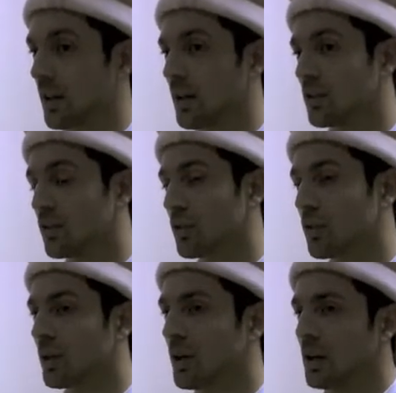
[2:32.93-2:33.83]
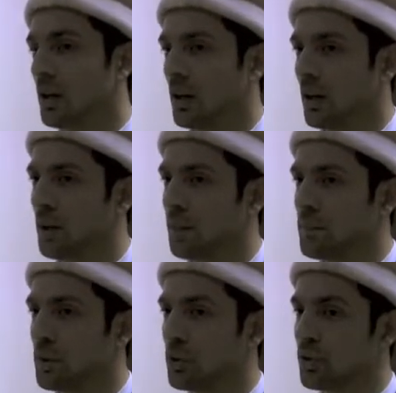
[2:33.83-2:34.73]
And two,
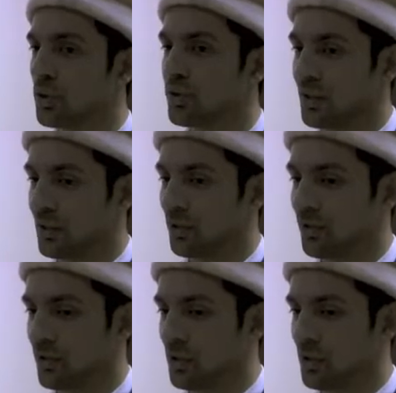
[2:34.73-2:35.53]
you yourself,